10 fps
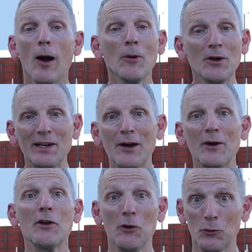Auburn
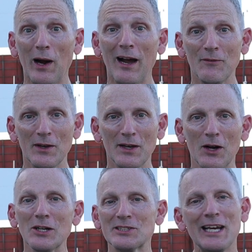Garrett Drive-In
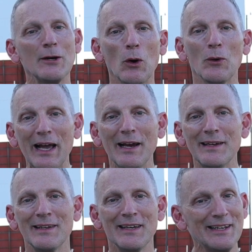on State Road
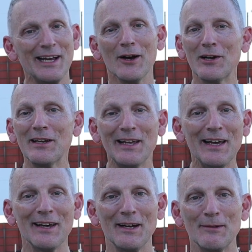8 in Garrett,
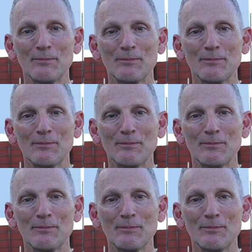Indiana.